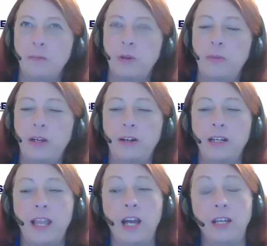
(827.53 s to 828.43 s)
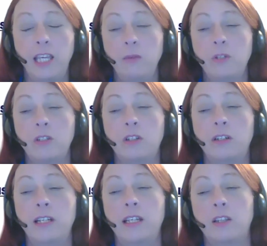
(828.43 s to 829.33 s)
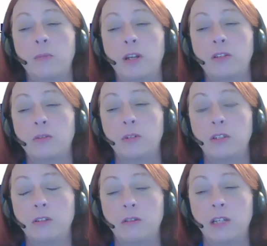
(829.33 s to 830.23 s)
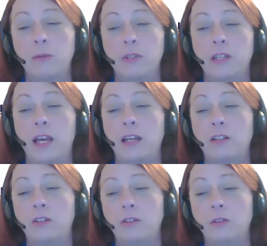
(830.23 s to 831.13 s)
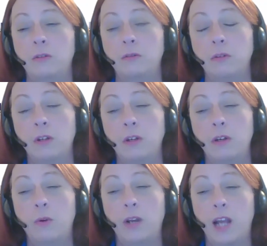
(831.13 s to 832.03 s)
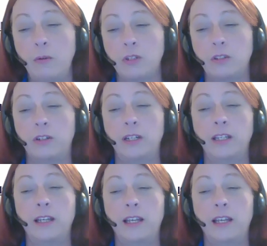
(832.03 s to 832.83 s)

comparing how he was learning at the Montessori school he was at to what I was learning.